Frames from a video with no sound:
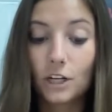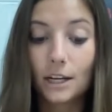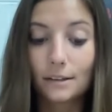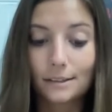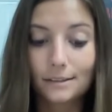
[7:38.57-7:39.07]

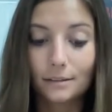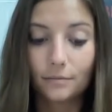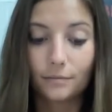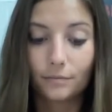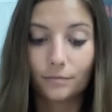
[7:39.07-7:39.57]
chance,
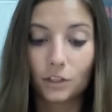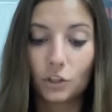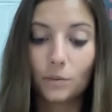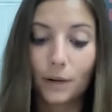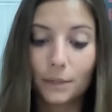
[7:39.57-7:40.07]
that
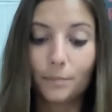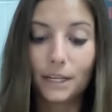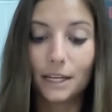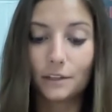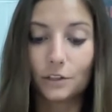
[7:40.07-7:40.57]
she might
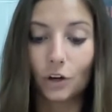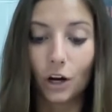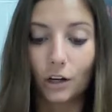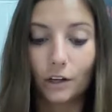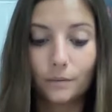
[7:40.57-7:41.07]
be his
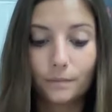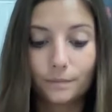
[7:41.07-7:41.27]
dog.